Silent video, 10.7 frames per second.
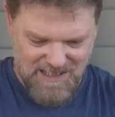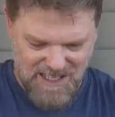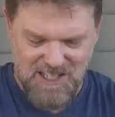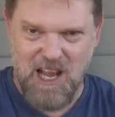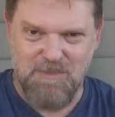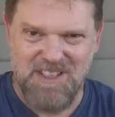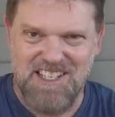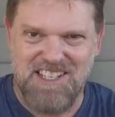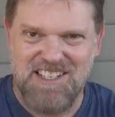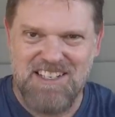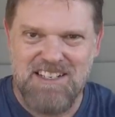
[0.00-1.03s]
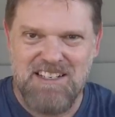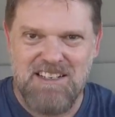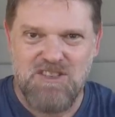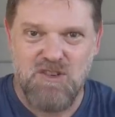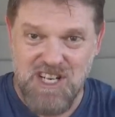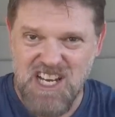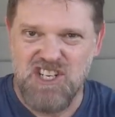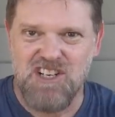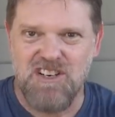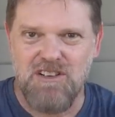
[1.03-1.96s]
let's open this
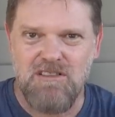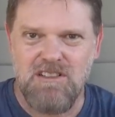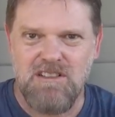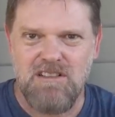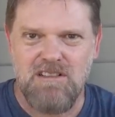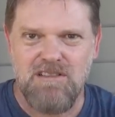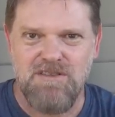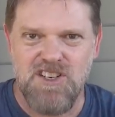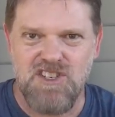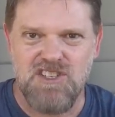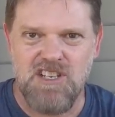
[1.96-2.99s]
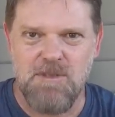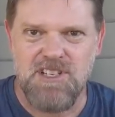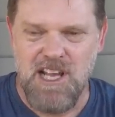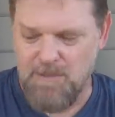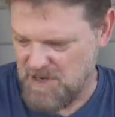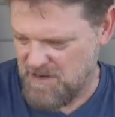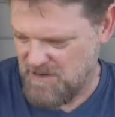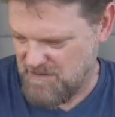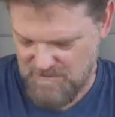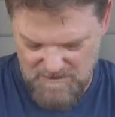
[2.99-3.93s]
traditional fish and chips up.
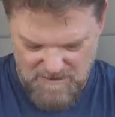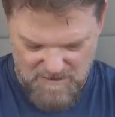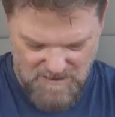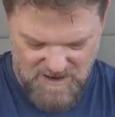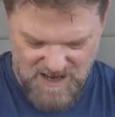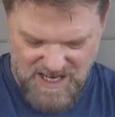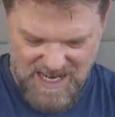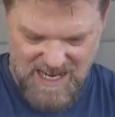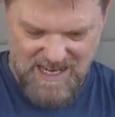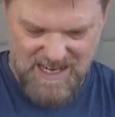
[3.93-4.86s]
Okay.